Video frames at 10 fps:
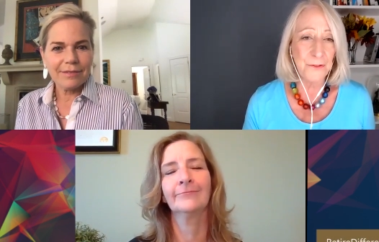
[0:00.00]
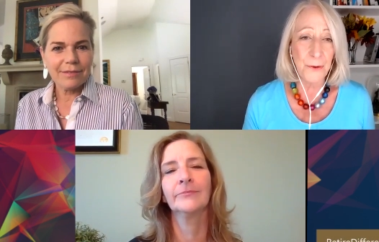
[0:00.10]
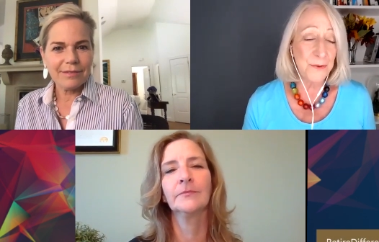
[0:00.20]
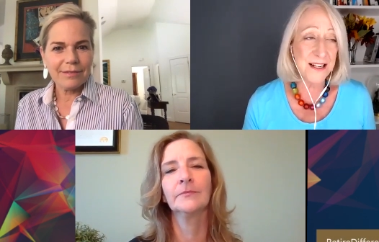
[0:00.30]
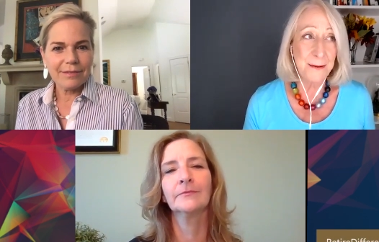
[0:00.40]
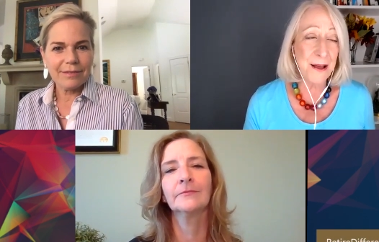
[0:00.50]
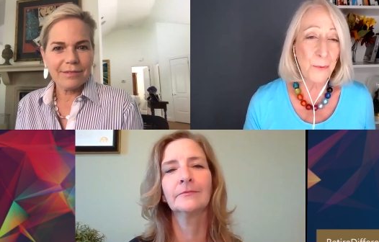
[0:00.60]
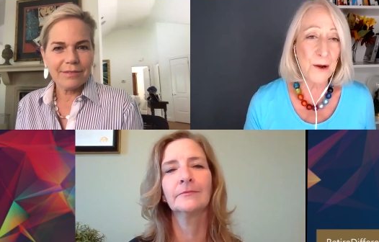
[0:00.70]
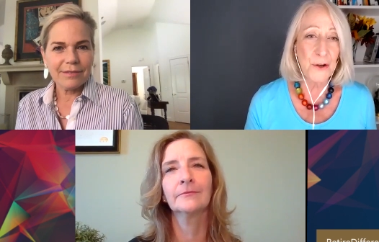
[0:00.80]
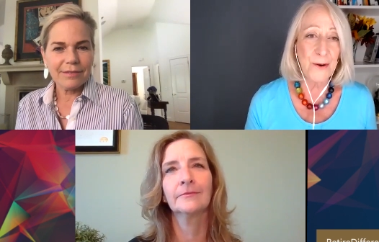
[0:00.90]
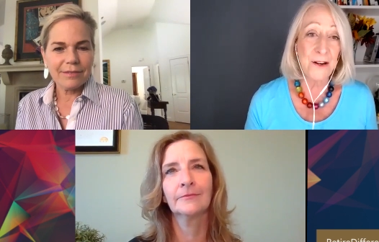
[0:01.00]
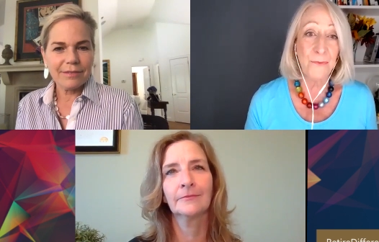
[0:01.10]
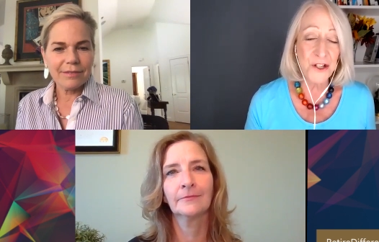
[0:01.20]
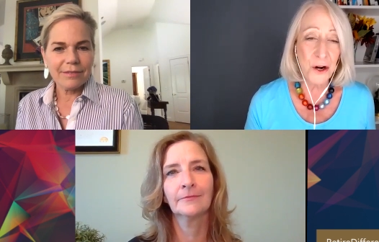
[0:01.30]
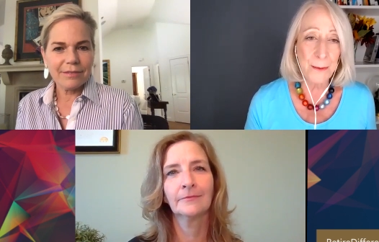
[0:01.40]
Speaker 1: for, it doesn't matter whether you're in
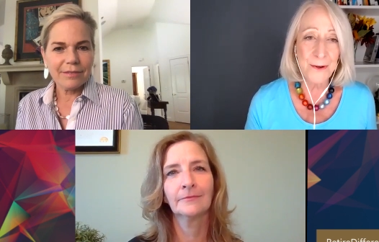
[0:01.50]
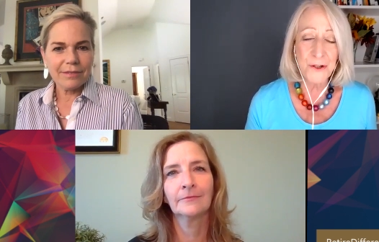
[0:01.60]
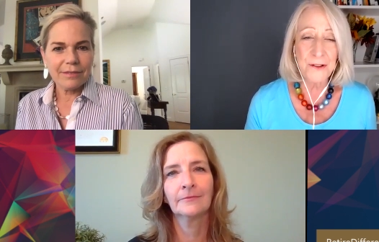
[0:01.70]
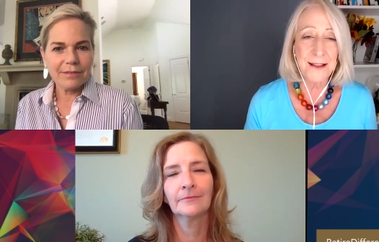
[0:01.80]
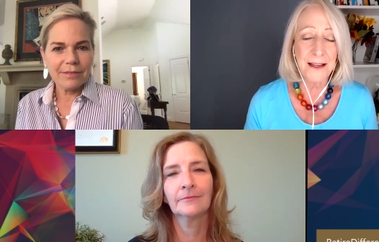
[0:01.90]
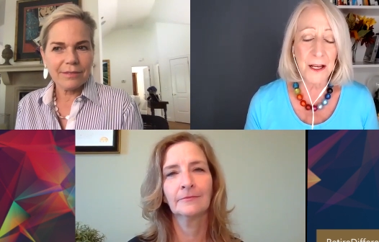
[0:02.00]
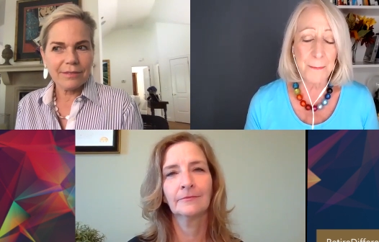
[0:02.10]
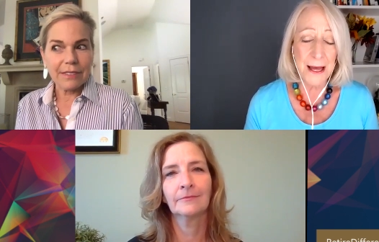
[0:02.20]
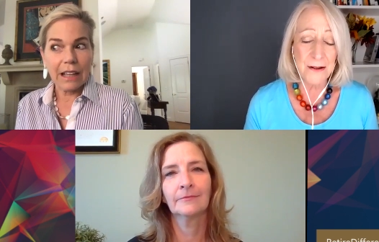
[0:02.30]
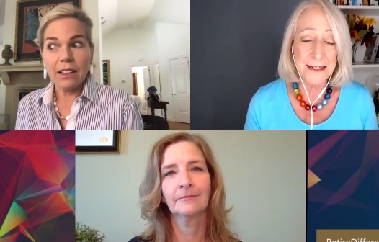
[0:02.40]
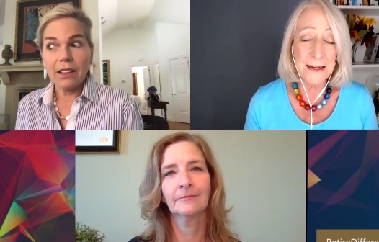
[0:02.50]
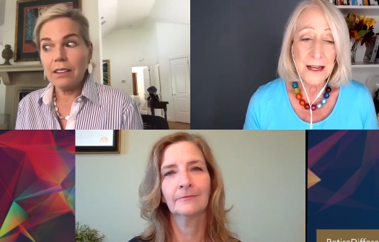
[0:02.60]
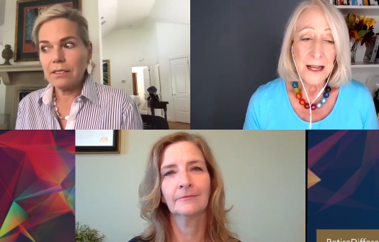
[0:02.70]
retirement or thinking about it.